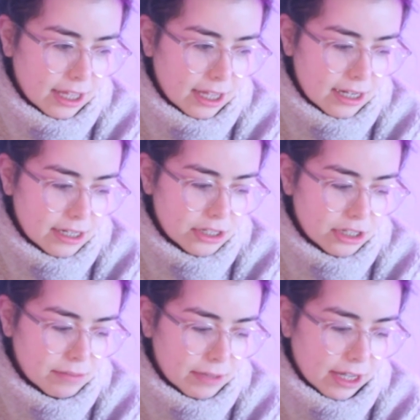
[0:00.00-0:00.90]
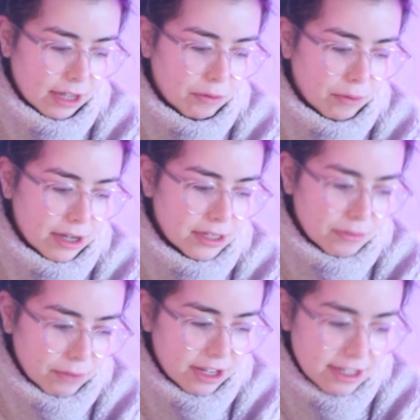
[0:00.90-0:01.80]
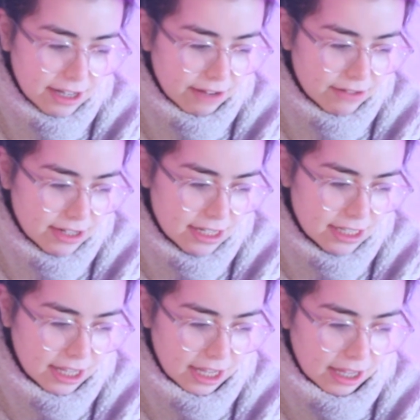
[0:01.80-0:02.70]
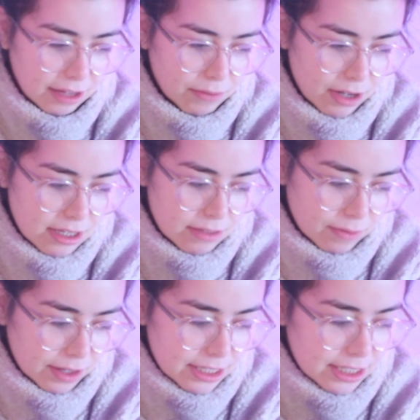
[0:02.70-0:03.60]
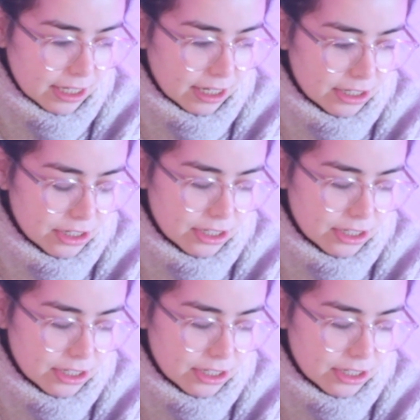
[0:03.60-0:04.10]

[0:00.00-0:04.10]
and it's just been getting worse and worse, and every day is like getting worse and worse, and I